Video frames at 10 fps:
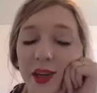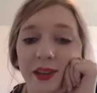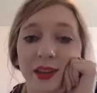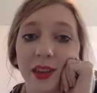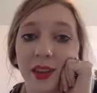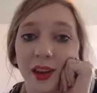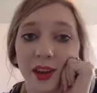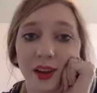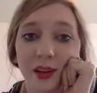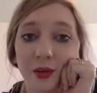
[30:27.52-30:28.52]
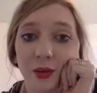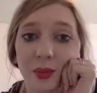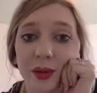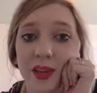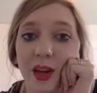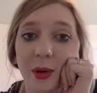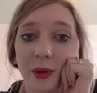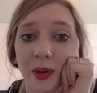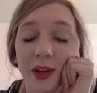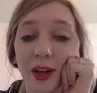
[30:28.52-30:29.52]
the group assignment
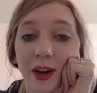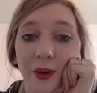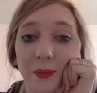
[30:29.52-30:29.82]
right now.